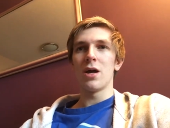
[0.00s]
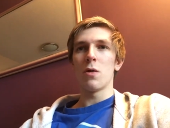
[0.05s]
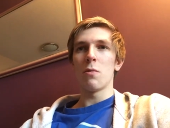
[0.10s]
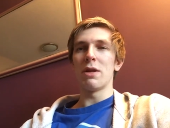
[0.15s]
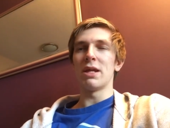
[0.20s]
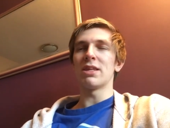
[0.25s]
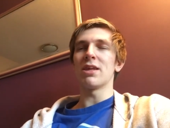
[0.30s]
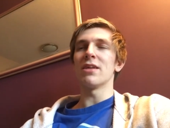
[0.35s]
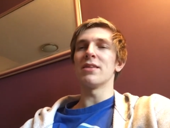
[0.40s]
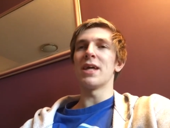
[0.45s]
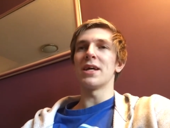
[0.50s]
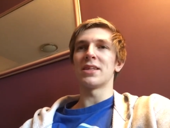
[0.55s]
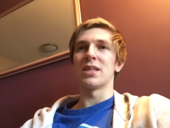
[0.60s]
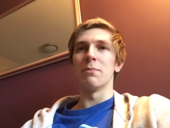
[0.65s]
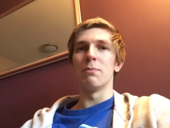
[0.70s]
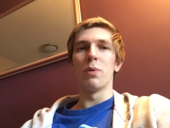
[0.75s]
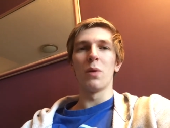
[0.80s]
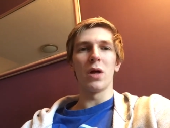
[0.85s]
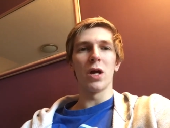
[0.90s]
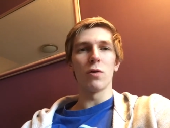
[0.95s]
When he done that to
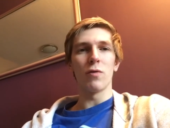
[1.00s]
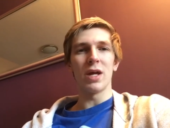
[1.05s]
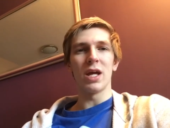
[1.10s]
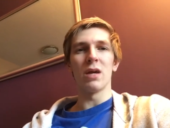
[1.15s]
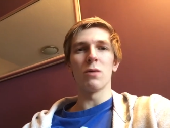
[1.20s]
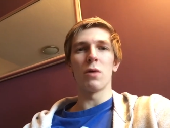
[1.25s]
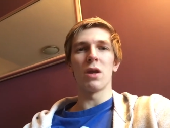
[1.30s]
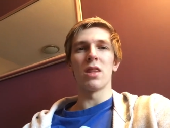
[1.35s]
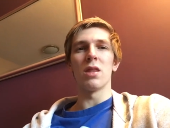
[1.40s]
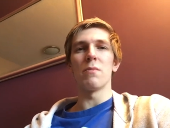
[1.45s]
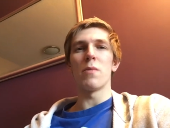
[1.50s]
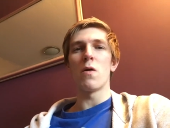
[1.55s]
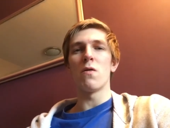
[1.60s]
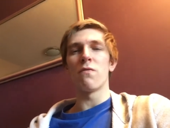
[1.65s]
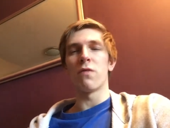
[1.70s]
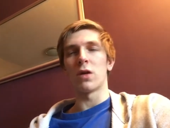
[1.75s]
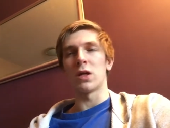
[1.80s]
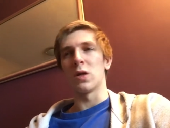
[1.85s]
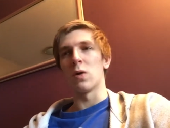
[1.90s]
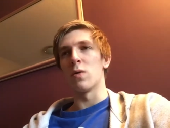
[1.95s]
Bully Ray at one of the Bound
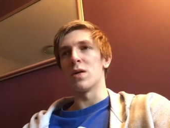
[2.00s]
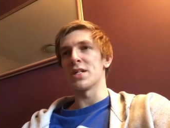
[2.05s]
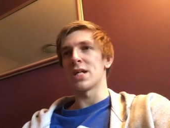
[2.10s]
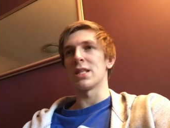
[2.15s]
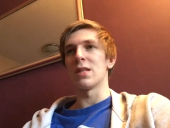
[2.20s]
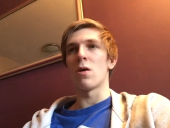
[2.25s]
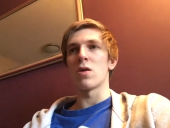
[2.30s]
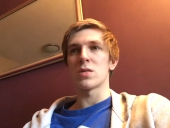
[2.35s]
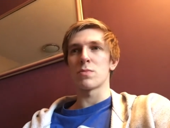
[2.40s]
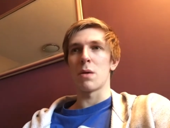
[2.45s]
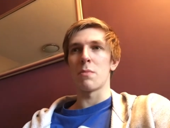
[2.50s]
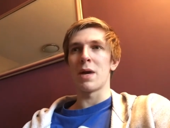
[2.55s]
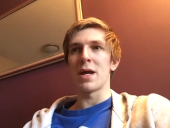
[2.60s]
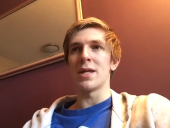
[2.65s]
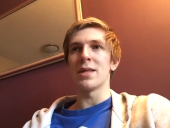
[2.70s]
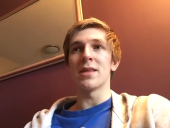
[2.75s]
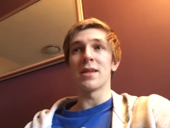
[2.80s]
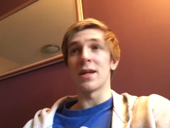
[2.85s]
for Glories, I lost my mind,